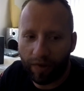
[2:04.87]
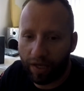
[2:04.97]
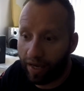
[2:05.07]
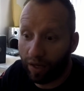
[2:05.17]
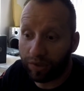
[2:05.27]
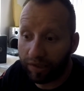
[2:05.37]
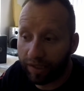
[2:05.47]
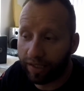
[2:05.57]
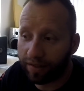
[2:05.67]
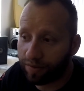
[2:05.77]
yeah, we
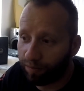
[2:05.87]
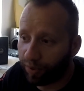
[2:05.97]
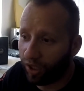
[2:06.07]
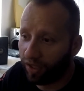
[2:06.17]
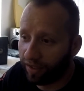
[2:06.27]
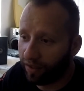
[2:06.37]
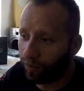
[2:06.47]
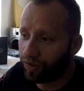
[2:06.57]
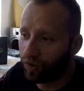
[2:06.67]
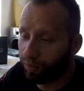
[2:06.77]
did it, but it
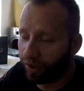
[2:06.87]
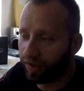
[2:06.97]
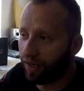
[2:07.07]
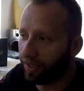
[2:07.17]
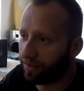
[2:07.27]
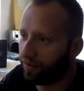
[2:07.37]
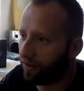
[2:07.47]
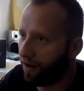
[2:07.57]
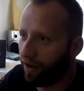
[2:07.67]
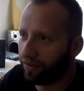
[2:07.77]
was super tight. The
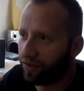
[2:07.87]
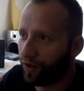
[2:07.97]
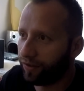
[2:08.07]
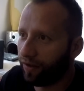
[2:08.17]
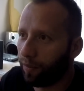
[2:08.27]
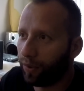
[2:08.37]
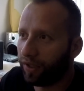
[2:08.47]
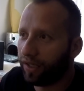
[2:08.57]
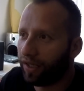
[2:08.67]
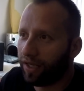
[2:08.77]
client turned up
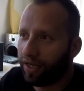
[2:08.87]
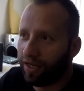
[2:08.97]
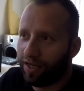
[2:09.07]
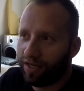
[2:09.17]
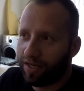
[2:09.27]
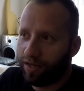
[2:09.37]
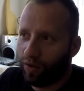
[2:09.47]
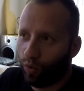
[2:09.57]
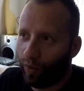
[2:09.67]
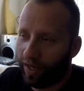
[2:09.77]

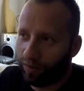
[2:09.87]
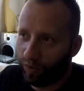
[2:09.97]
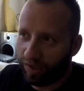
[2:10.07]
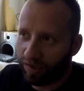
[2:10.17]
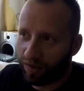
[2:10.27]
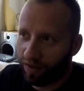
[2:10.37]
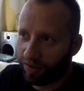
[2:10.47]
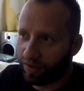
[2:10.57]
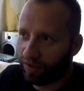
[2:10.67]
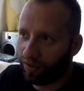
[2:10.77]
when we
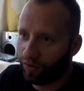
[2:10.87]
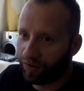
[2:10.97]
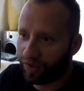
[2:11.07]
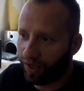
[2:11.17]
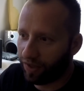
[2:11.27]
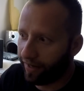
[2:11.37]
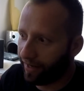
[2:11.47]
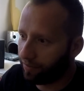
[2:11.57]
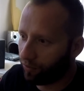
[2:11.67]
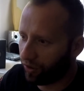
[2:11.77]
discussed on a
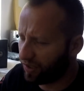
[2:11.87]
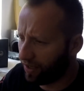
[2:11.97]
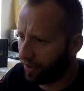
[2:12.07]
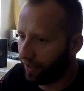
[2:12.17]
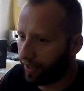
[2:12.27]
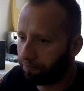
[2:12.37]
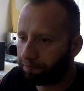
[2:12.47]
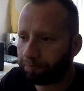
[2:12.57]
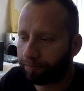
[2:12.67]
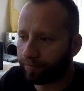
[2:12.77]
Sunday,
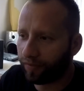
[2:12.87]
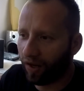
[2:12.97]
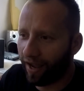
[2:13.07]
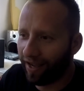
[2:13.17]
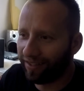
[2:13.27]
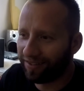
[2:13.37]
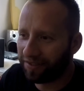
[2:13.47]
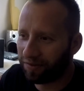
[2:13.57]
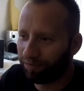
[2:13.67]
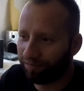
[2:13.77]
and